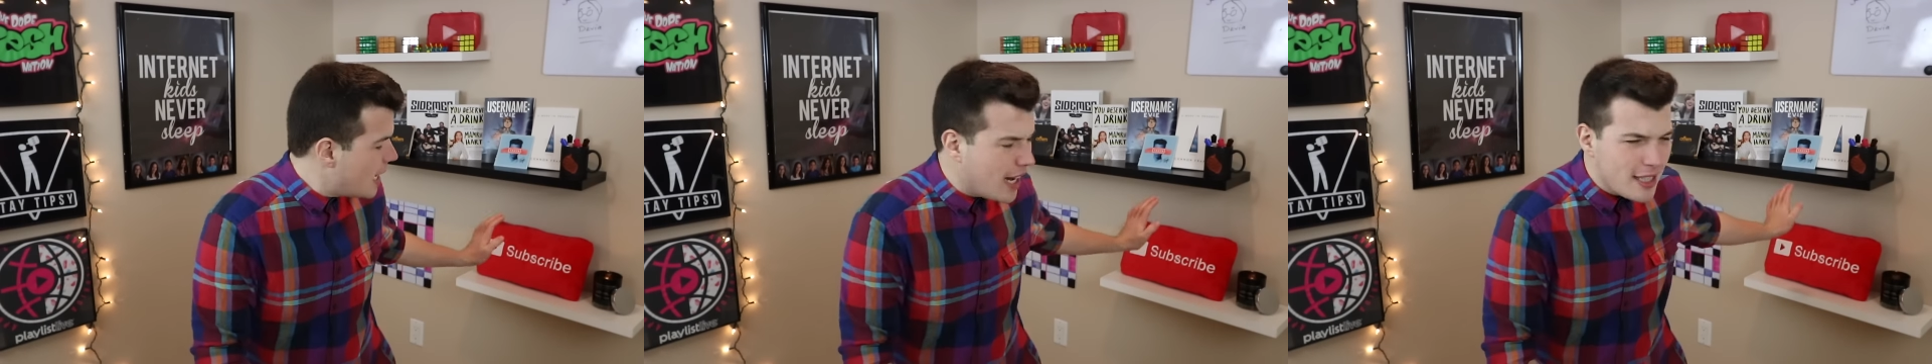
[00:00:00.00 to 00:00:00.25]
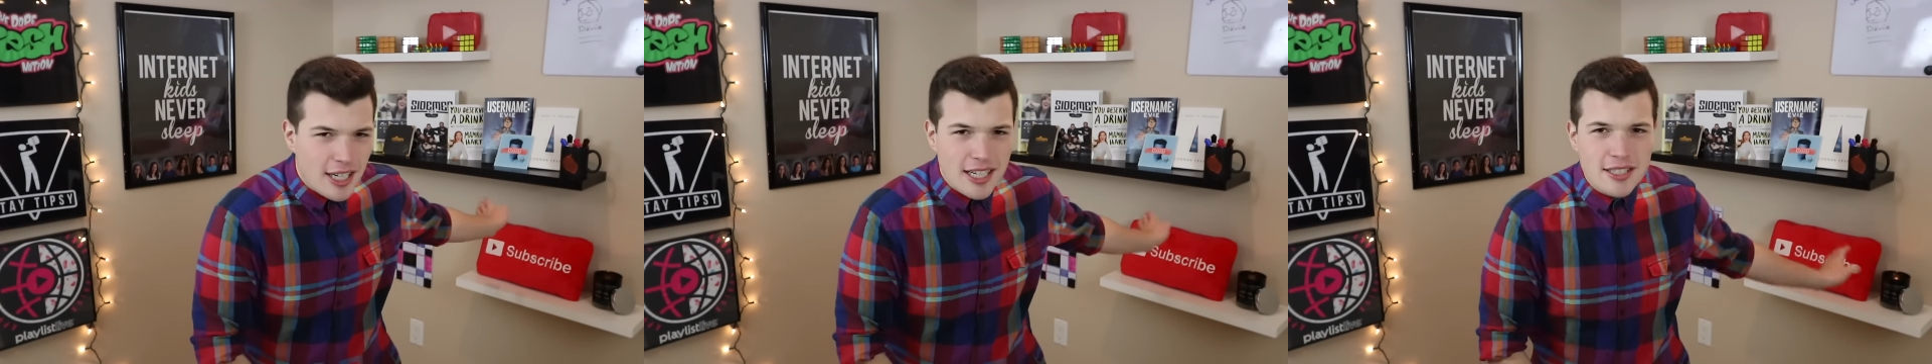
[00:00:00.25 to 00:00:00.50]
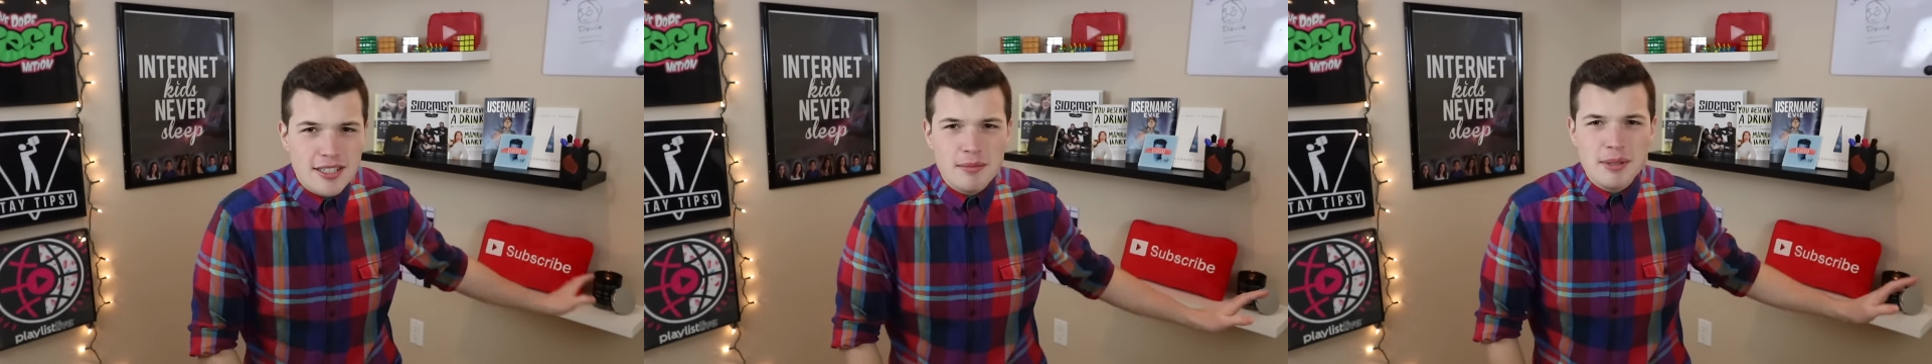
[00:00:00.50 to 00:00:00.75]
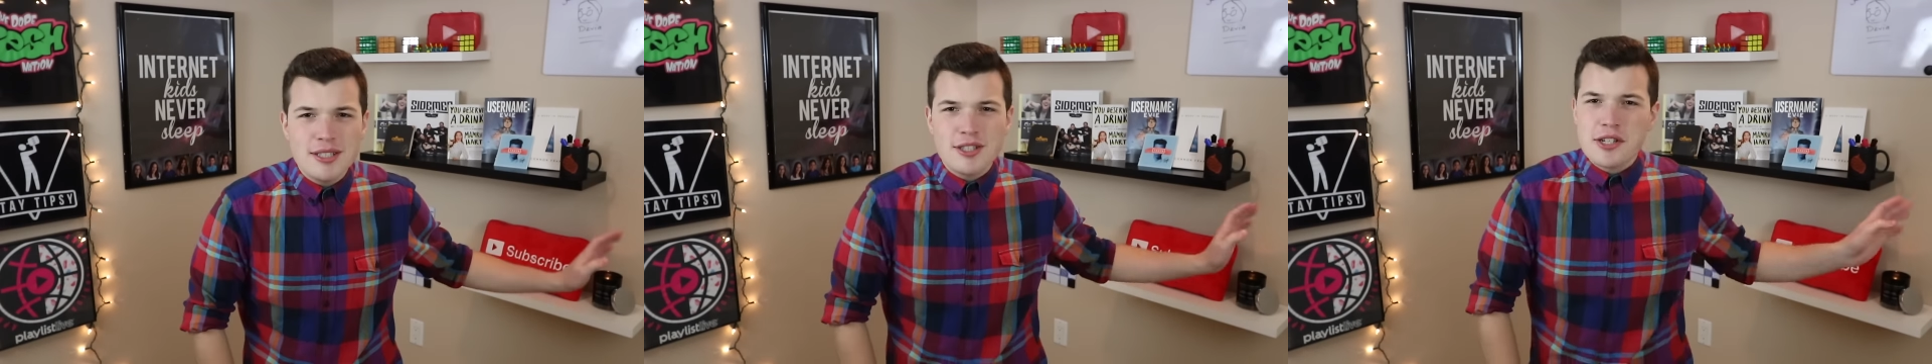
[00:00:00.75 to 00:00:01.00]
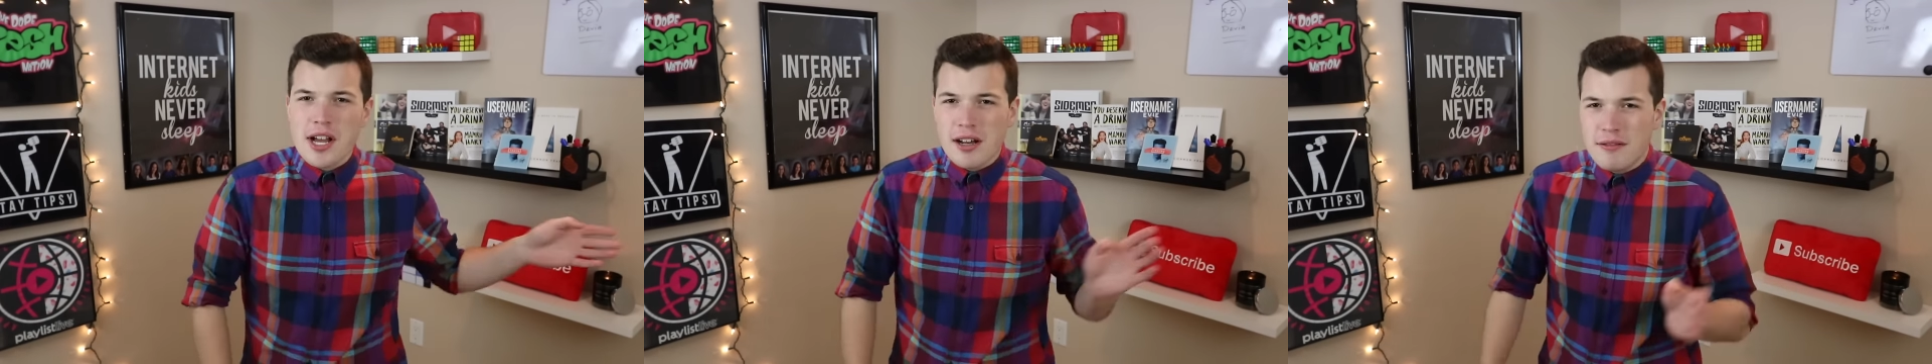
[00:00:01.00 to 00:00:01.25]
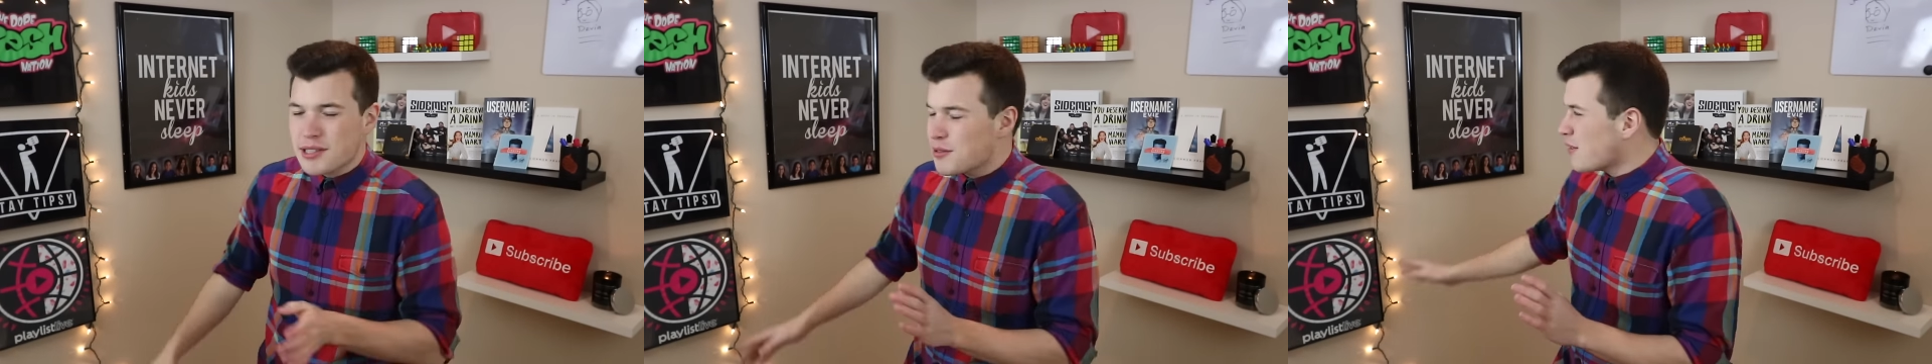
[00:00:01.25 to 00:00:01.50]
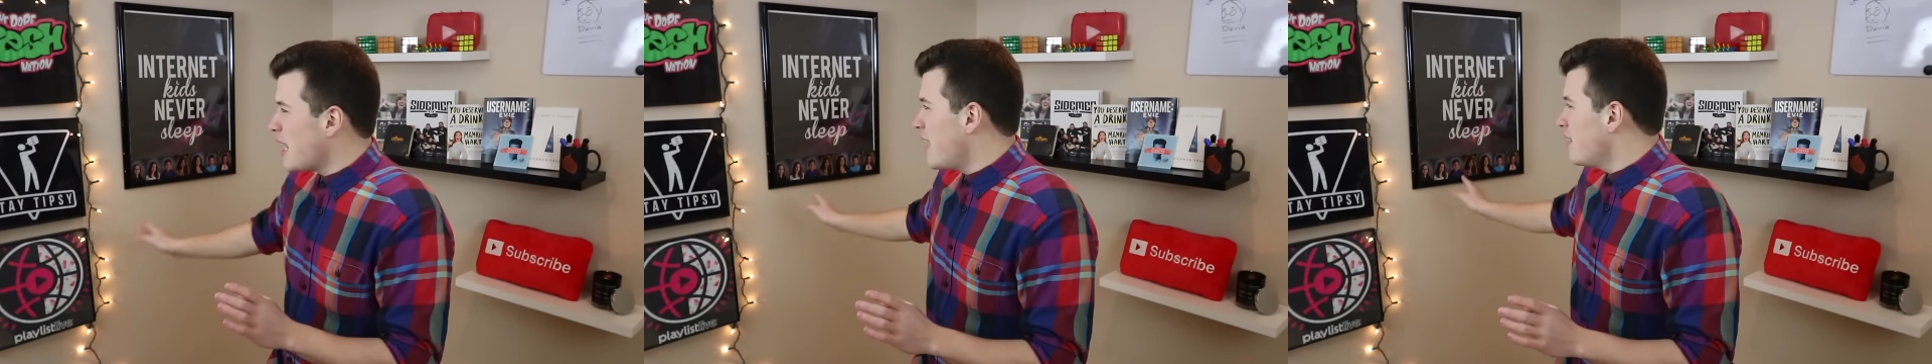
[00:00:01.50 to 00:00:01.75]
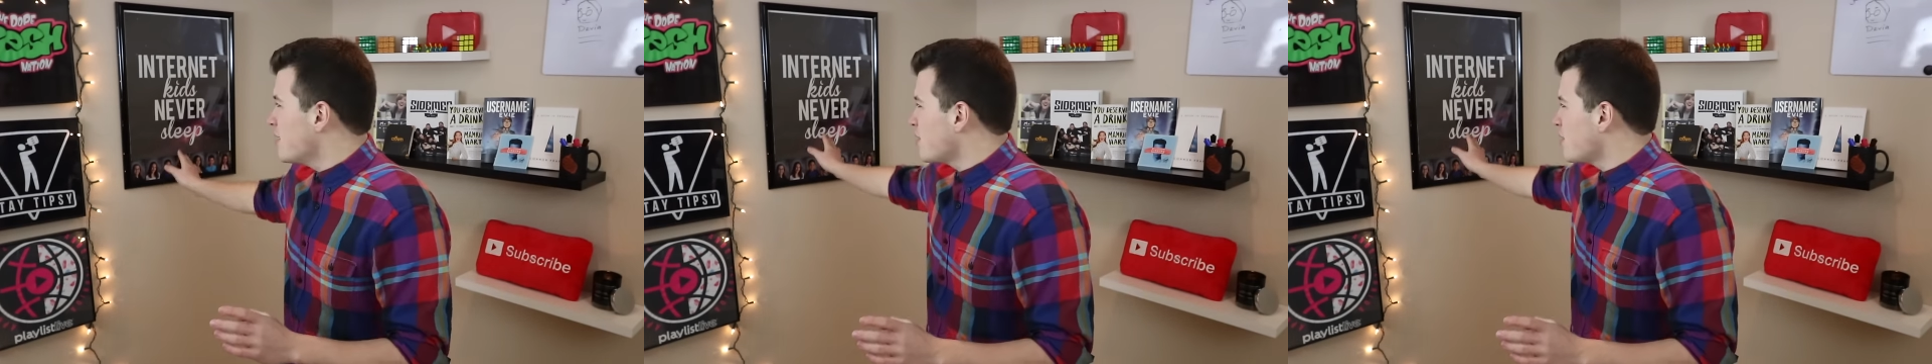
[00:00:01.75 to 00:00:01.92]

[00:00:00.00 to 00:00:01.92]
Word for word: I changed some of the shelves around.